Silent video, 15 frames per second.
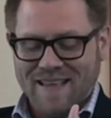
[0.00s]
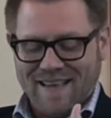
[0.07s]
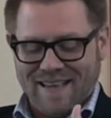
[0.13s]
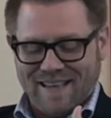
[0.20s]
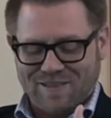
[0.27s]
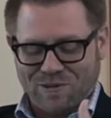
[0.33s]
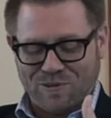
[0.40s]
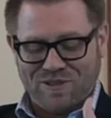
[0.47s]

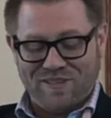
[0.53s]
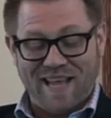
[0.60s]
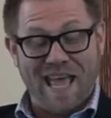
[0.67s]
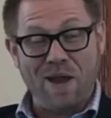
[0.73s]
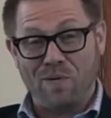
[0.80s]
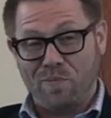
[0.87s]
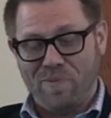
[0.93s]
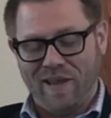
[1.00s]
So
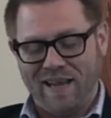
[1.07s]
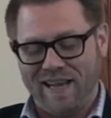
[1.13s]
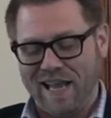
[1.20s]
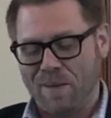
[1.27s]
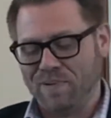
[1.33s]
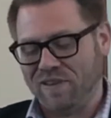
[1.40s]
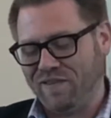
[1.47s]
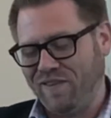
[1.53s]
today we're picking
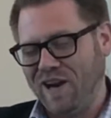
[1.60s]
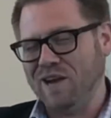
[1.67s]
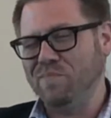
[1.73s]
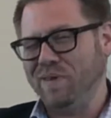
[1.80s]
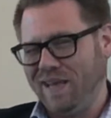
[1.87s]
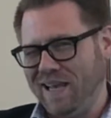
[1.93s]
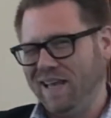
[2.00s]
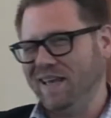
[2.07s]
up at the very
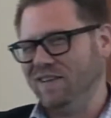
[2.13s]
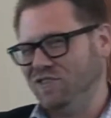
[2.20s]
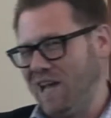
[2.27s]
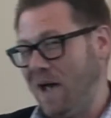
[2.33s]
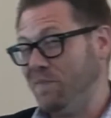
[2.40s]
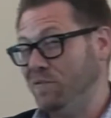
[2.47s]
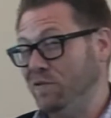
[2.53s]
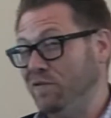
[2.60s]
beginning of
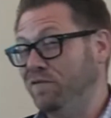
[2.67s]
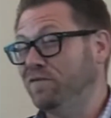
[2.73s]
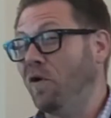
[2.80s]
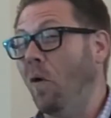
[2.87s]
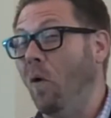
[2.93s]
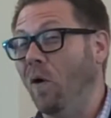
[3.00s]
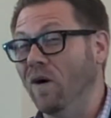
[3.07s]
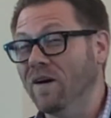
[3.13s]
chapter
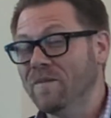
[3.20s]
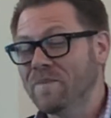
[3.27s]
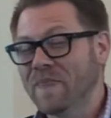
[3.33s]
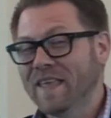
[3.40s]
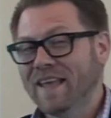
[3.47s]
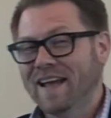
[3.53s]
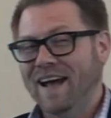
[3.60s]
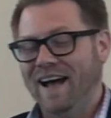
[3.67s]
4.
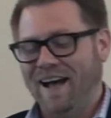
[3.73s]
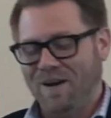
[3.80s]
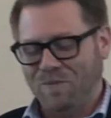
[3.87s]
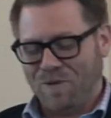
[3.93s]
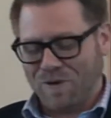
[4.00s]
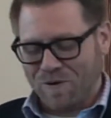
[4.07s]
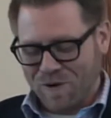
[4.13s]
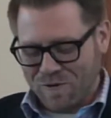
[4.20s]

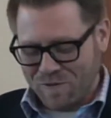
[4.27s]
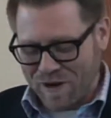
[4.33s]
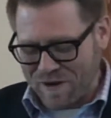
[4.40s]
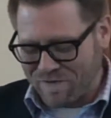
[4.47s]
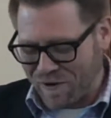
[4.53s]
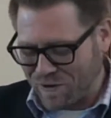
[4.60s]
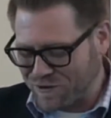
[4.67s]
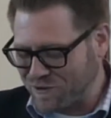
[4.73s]
We're going to
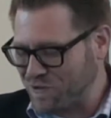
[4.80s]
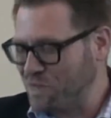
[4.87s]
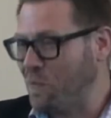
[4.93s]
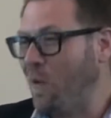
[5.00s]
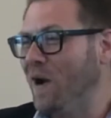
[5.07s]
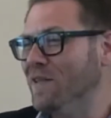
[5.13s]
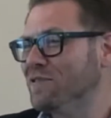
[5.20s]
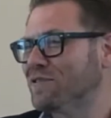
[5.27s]
read verses
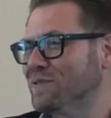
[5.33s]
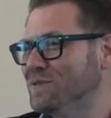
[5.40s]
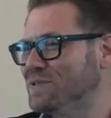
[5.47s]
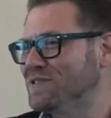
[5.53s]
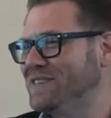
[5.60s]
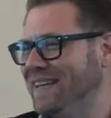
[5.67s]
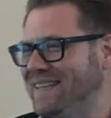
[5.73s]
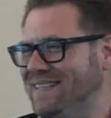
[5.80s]
1 through
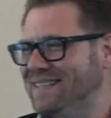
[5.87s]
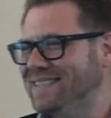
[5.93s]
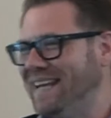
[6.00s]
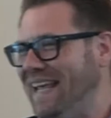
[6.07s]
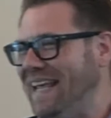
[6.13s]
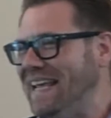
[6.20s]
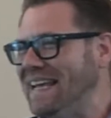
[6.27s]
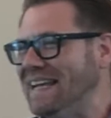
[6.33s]

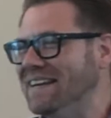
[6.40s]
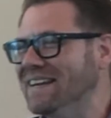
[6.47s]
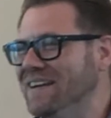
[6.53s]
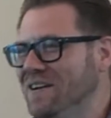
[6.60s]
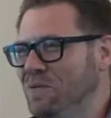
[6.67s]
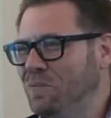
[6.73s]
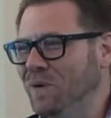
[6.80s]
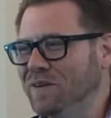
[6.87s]
16.
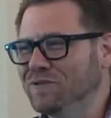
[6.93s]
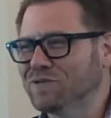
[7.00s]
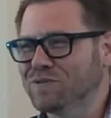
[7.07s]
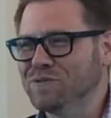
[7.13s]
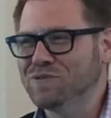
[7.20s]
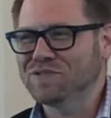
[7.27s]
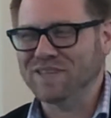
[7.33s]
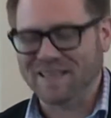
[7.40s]
1
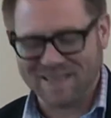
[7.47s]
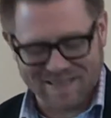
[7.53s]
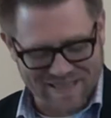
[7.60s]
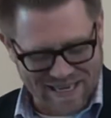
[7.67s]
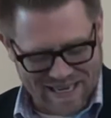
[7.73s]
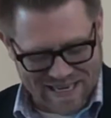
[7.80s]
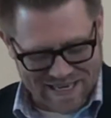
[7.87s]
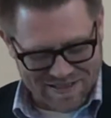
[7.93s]
through
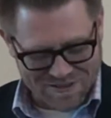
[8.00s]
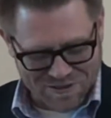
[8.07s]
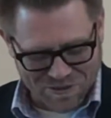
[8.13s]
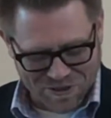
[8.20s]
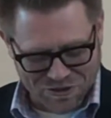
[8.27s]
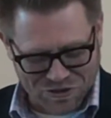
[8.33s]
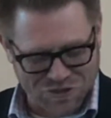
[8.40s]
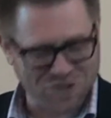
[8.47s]
16. So
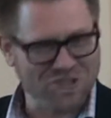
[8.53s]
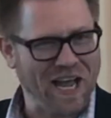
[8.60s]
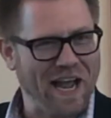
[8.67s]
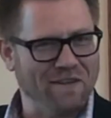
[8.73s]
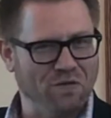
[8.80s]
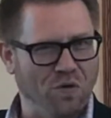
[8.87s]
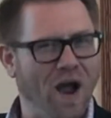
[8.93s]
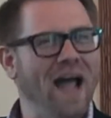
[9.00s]
let's just
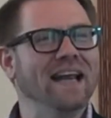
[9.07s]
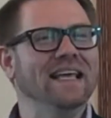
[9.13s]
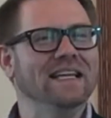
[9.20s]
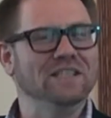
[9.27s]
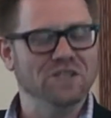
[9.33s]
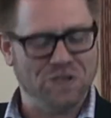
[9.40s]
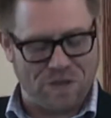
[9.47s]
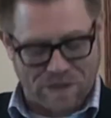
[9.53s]
dive right
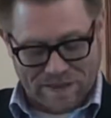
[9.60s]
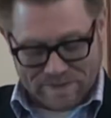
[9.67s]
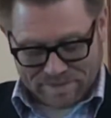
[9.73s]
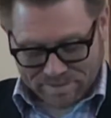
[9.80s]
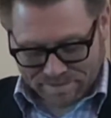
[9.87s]
into it.